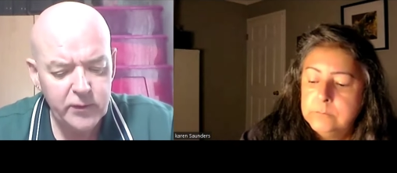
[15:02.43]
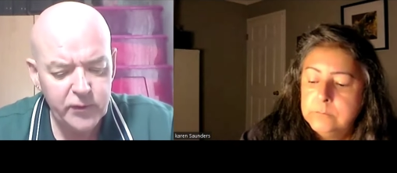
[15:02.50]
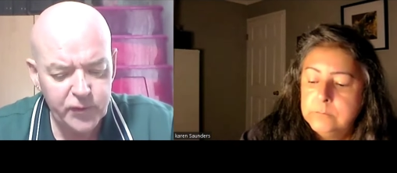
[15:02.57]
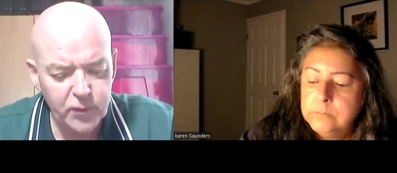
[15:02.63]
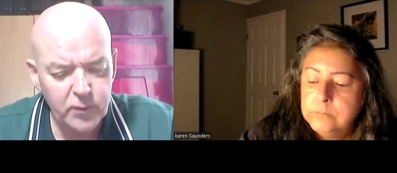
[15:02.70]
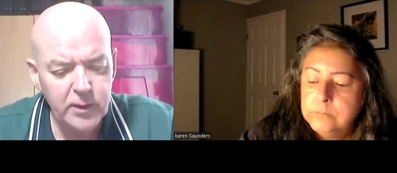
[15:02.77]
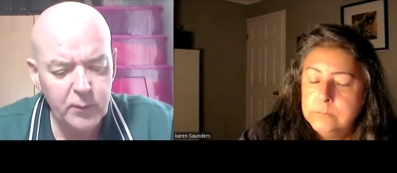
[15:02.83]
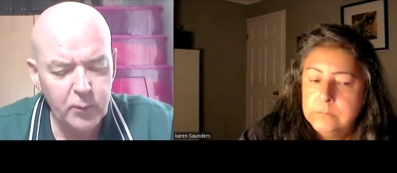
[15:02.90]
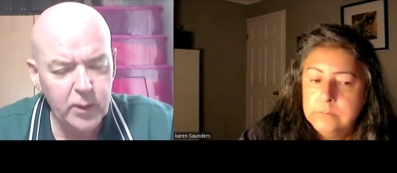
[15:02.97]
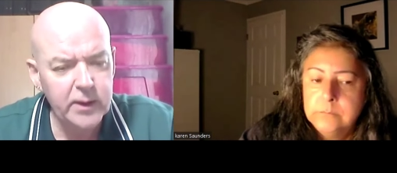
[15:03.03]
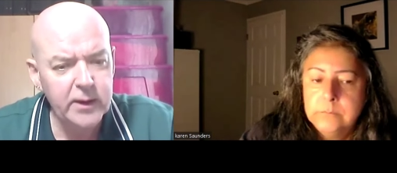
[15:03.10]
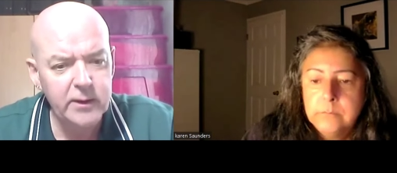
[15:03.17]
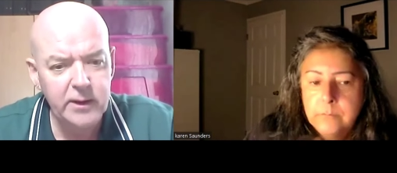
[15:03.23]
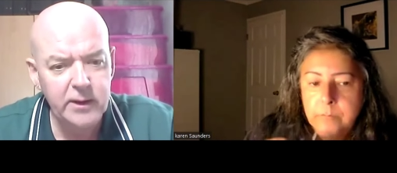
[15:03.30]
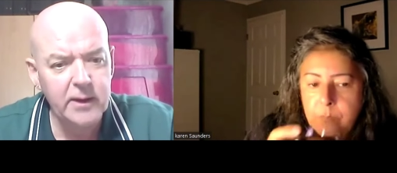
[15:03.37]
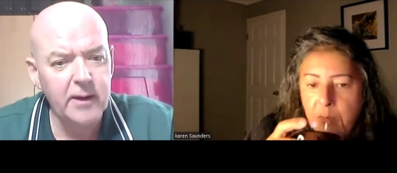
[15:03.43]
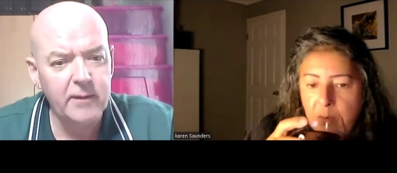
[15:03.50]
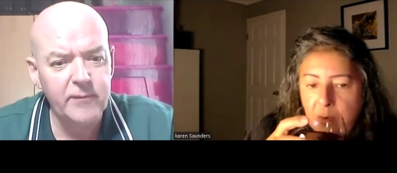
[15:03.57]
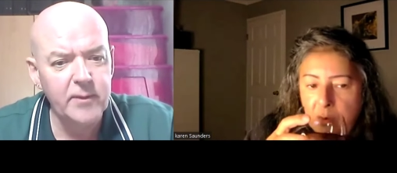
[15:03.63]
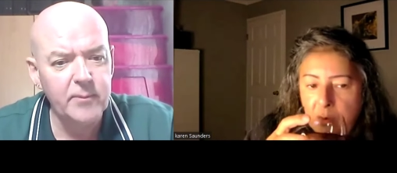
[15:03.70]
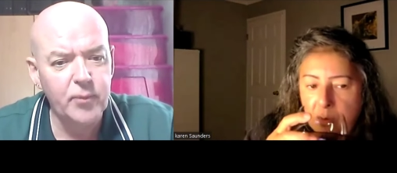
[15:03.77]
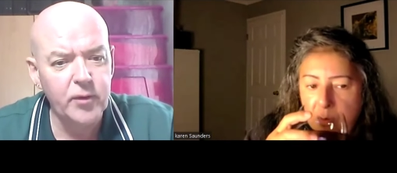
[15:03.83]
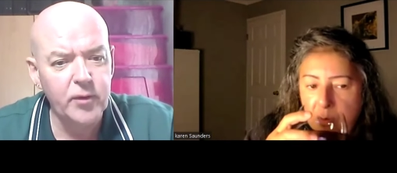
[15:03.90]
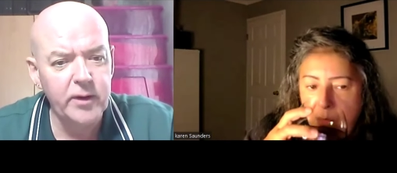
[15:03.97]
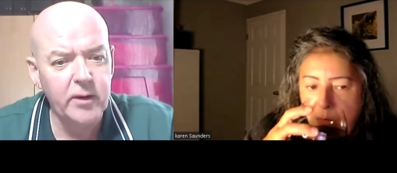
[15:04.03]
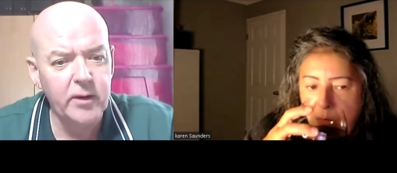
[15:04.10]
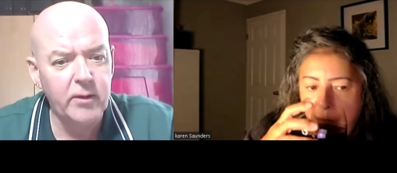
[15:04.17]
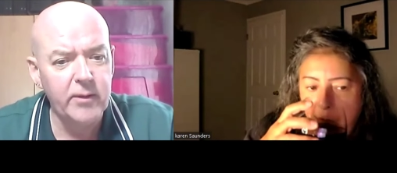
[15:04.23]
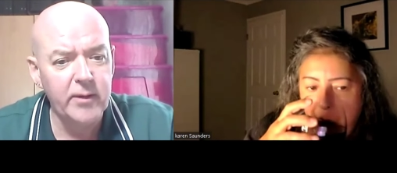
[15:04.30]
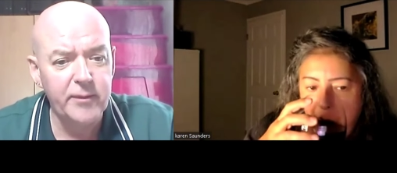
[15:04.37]
Speaker 1: truly wicked the governing
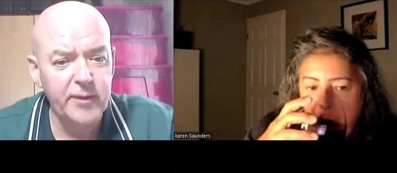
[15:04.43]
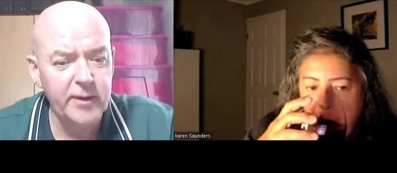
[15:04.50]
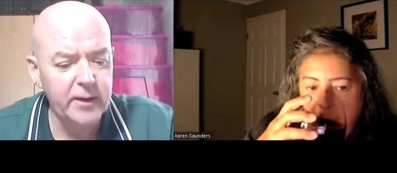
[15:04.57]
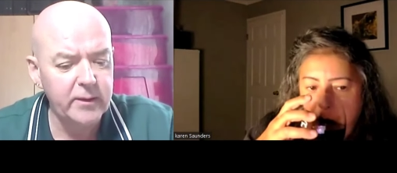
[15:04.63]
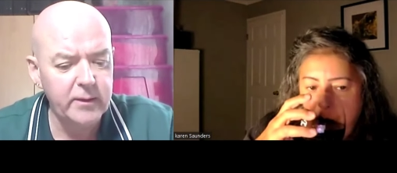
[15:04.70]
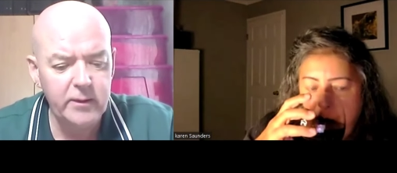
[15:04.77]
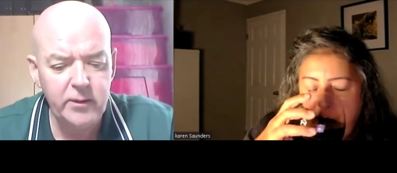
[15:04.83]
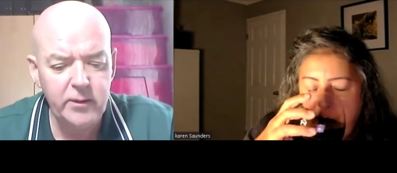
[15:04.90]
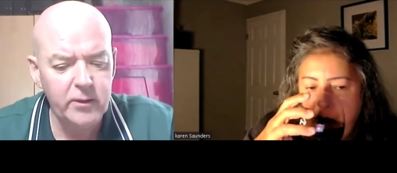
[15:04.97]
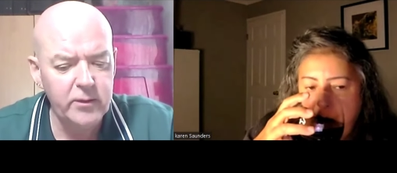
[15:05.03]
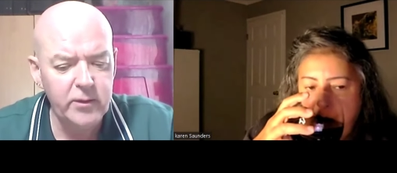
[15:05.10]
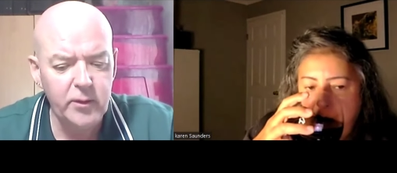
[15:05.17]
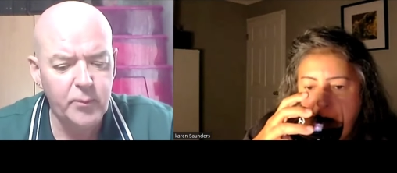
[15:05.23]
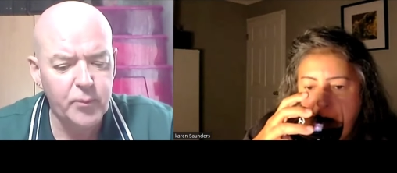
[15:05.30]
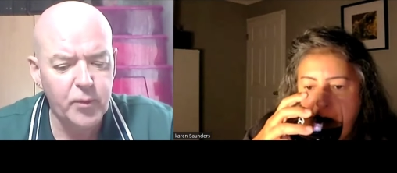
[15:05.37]
body are. And I think you you